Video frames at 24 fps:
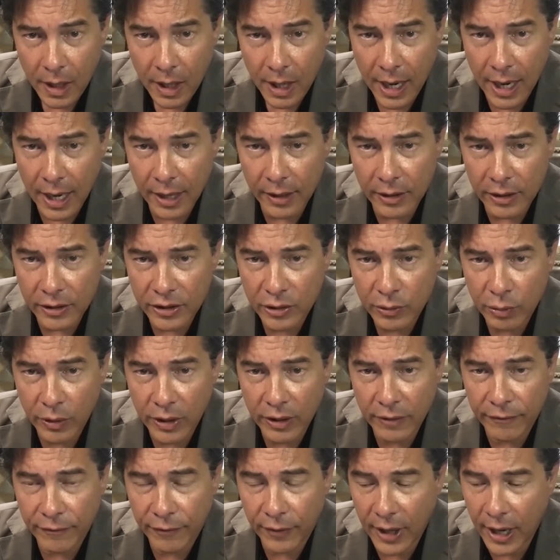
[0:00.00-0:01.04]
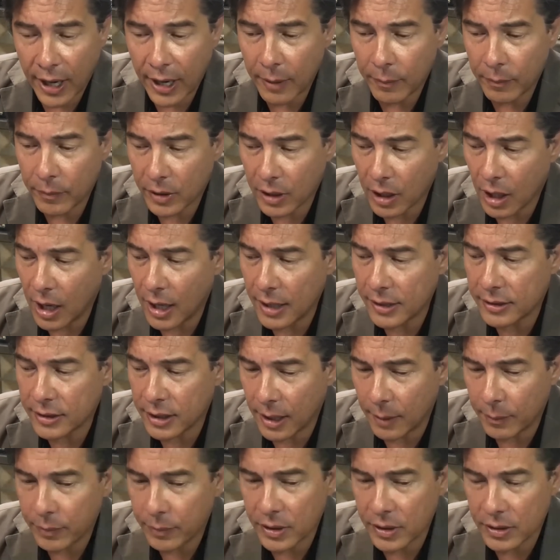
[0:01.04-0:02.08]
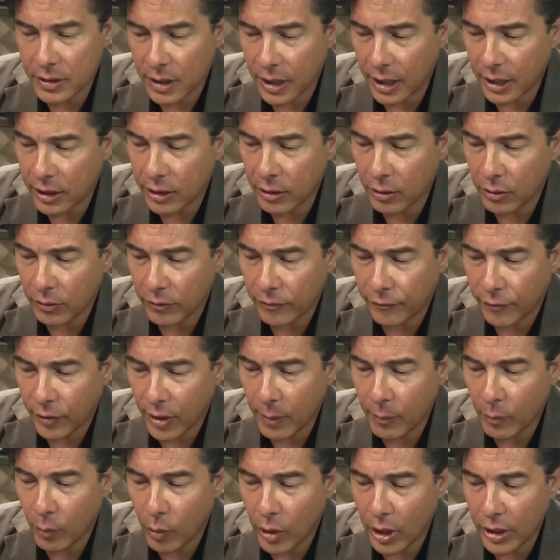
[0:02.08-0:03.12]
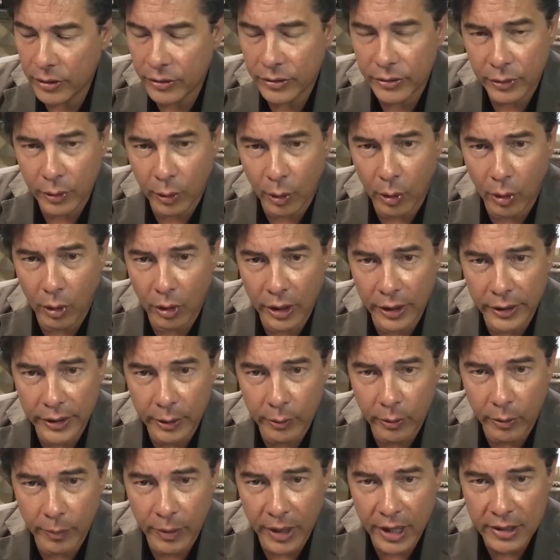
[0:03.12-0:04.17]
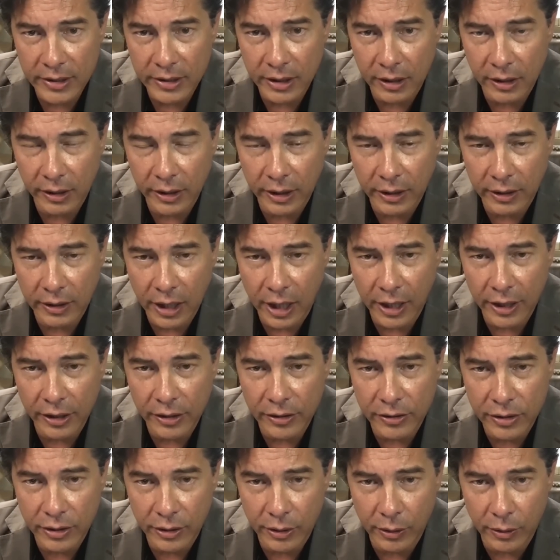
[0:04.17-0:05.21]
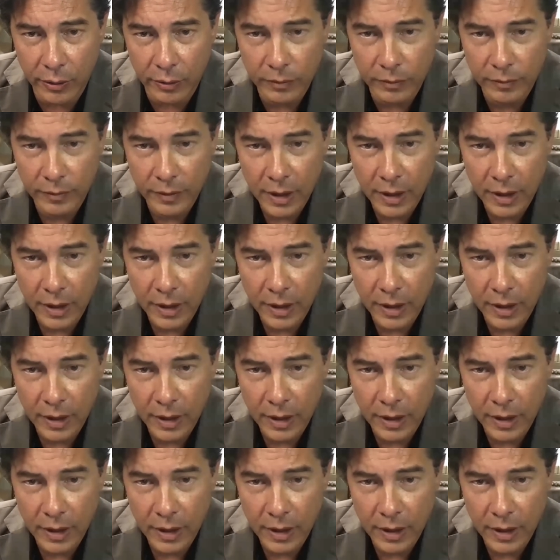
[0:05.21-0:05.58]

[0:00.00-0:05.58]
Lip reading: And this twin flame concept is like you're from one soul and you were basically cut in two.